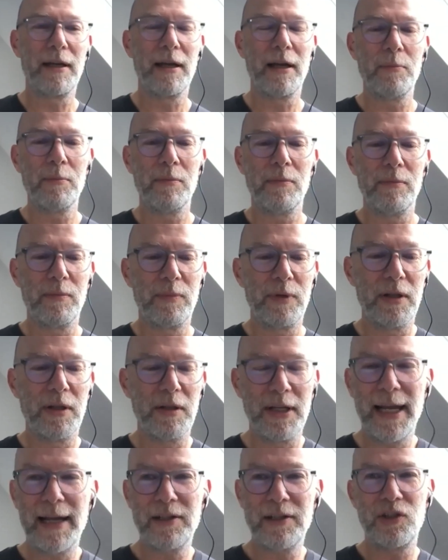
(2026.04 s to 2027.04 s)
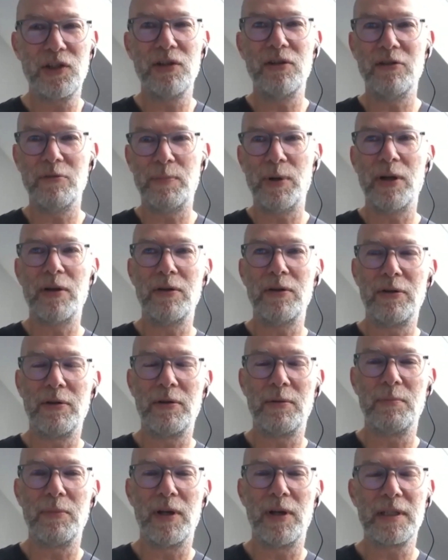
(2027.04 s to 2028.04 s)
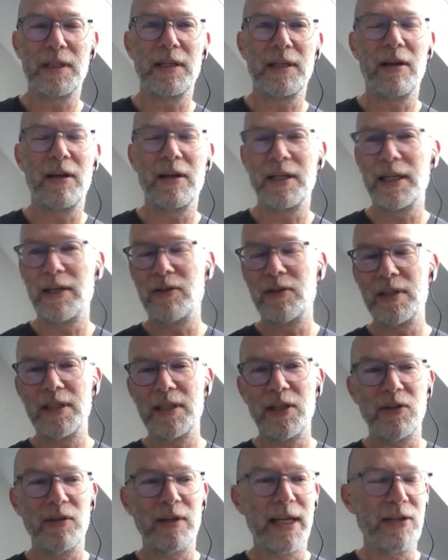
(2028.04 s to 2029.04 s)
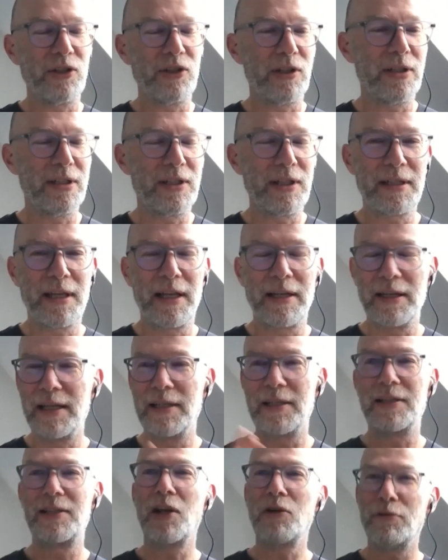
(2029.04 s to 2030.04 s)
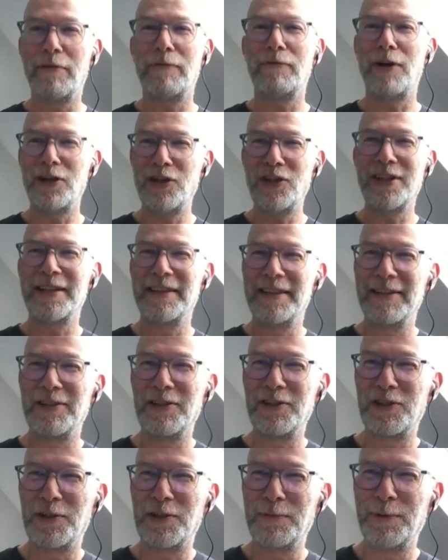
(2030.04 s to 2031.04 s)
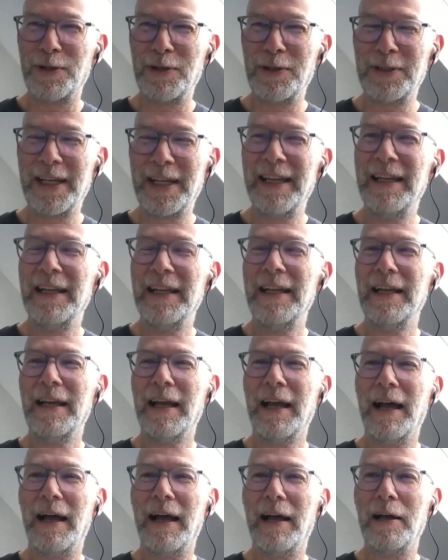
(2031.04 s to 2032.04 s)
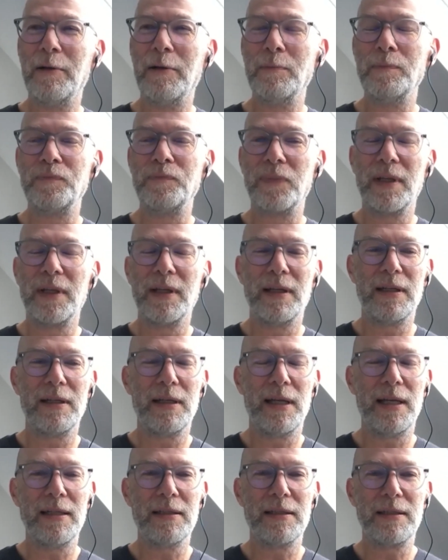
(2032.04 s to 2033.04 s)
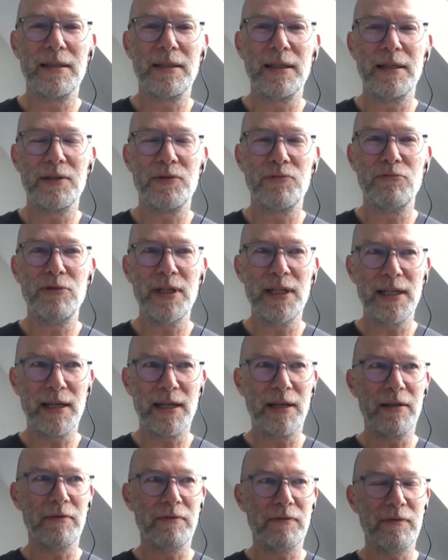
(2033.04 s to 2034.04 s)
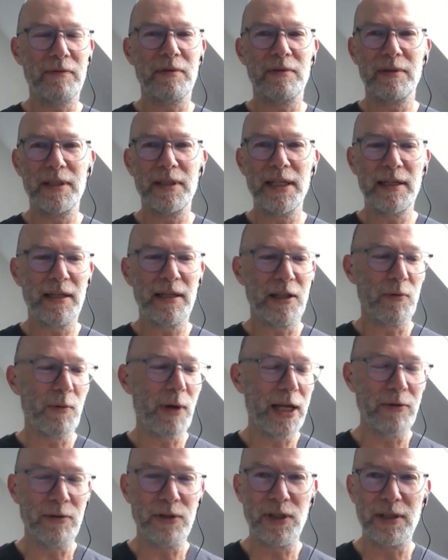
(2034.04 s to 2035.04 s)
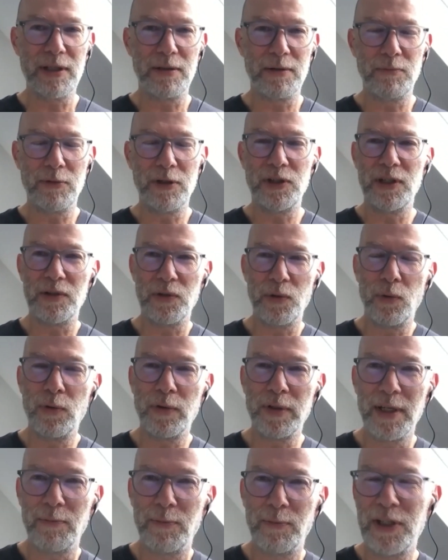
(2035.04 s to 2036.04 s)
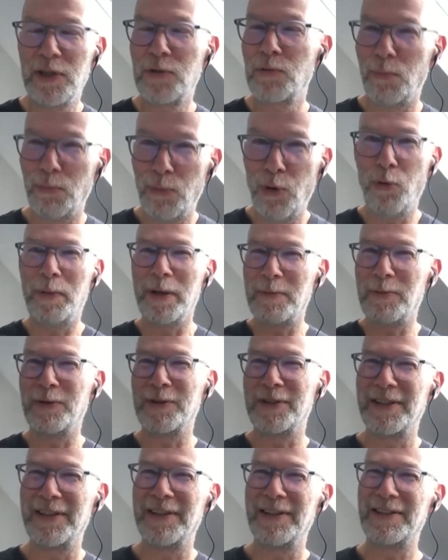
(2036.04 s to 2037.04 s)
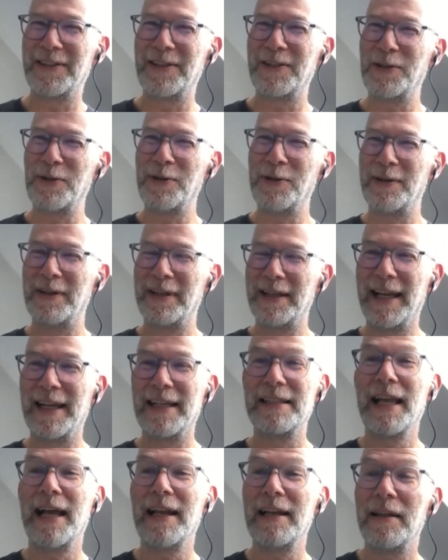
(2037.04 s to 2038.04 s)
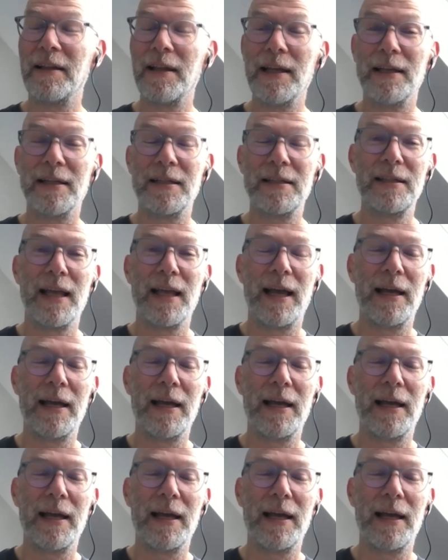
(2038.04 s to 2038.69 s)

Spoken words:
the attitude of both Mastercard here and CULedger is just like, it's so refreshing in the digital world. It's really kind of leading the way, which is awesome. We just want more people to do exactly this.